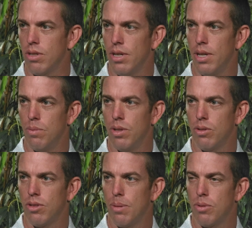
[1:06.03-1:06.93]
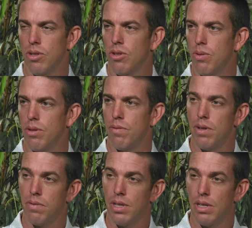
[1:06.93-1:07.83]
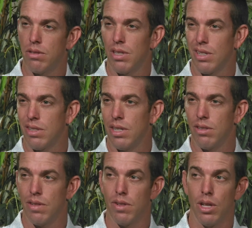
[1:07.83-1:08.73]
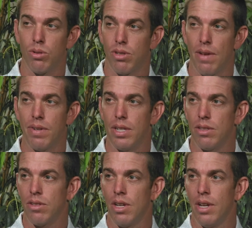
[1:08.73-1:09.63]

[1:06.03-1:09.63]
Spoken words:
And when those temperatures are in the 50s, 60s, even low 70s,